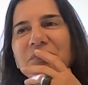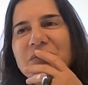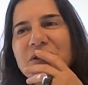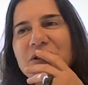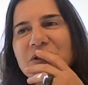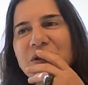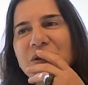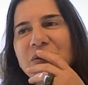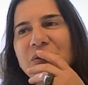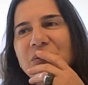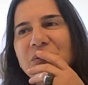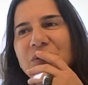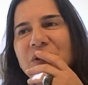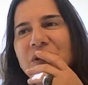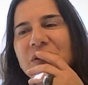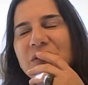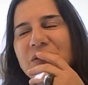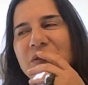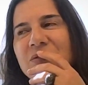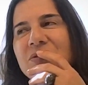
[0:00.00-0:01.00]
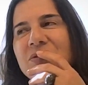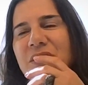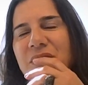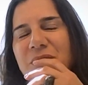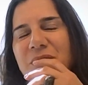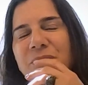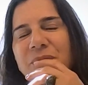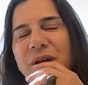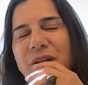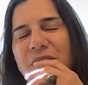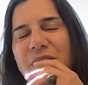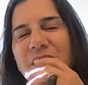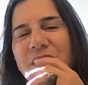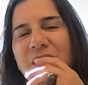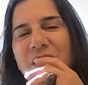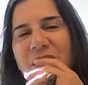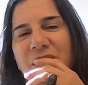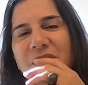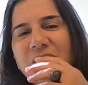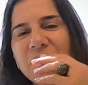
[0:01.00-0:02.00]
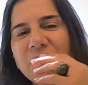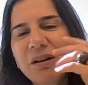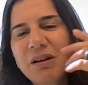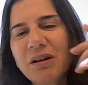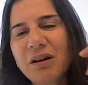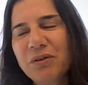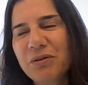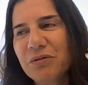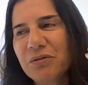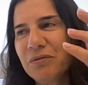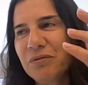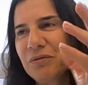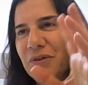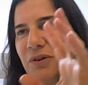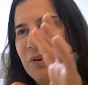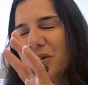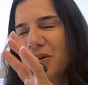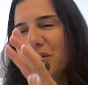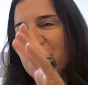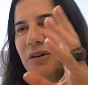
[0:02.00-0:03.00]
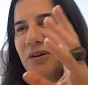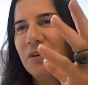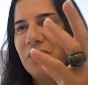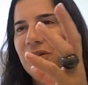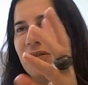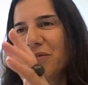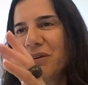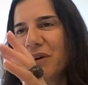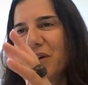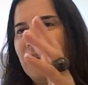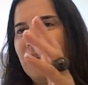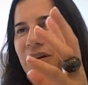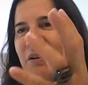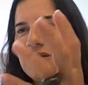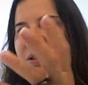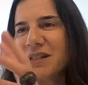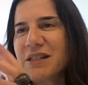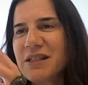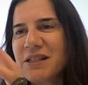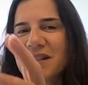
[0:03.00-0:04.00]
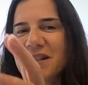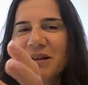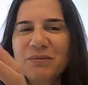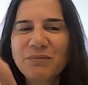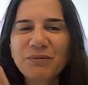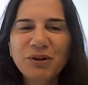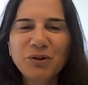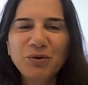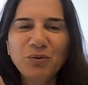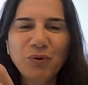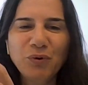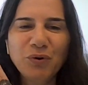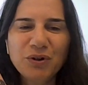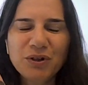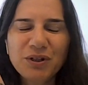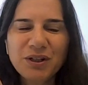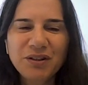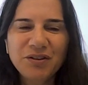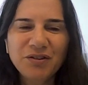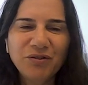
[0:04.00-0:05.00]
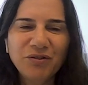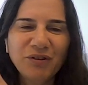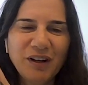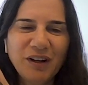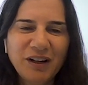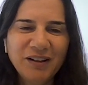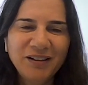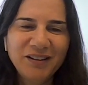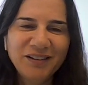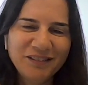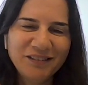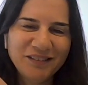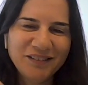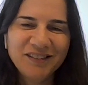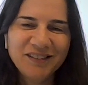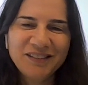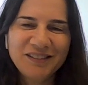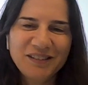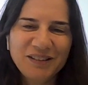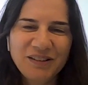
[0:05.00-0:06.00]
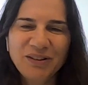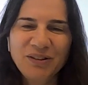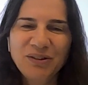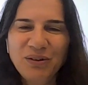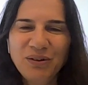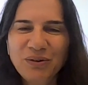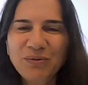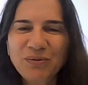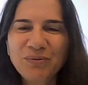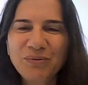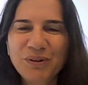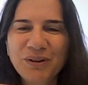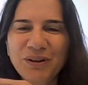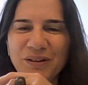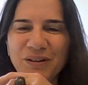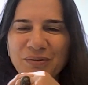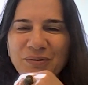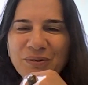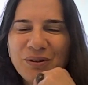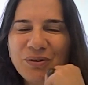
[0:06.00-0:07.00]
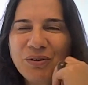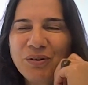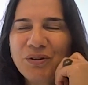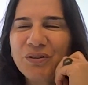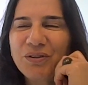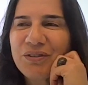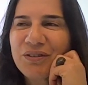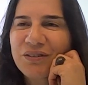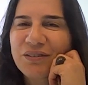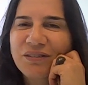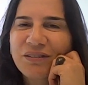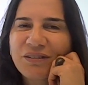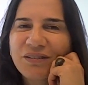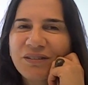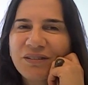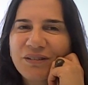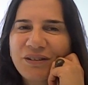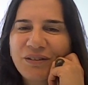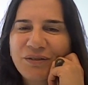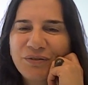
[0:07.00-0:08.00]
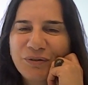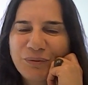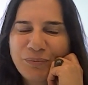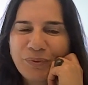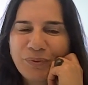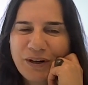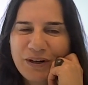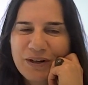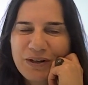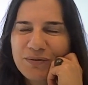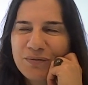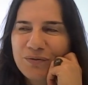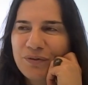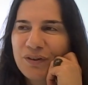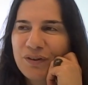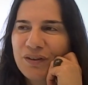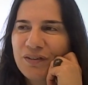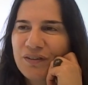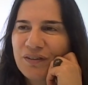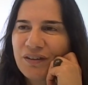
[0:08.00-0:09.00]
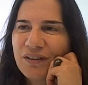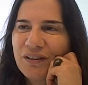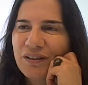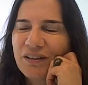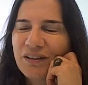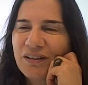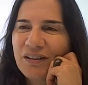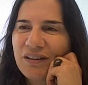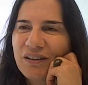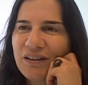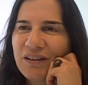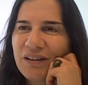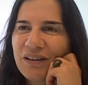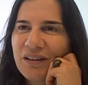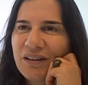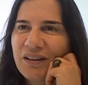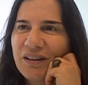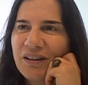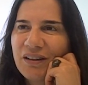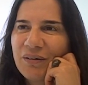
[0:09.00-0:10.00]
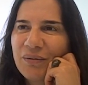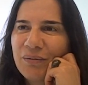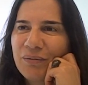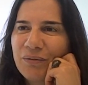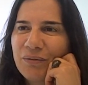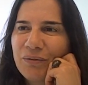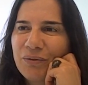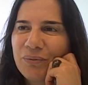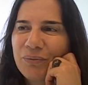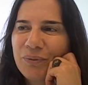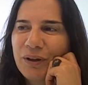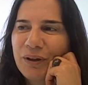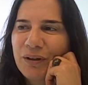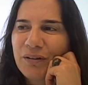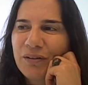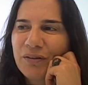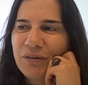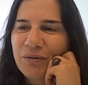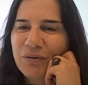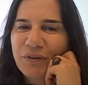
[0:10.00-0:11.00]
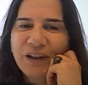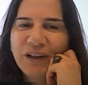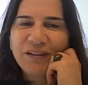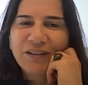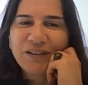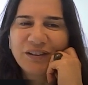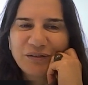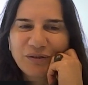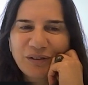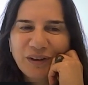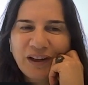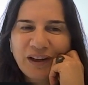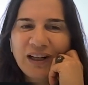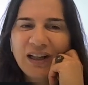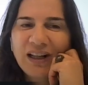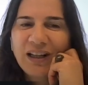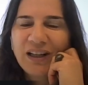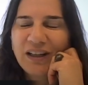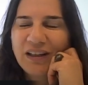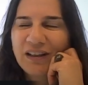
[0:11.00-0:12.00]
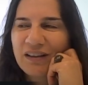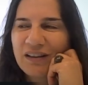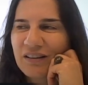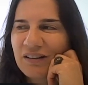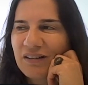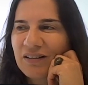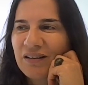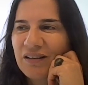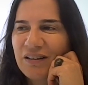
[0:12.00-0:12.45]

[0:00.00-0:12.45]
So those are the main kind of creating a system that works integrally with all different parts of it to be integrated rightly and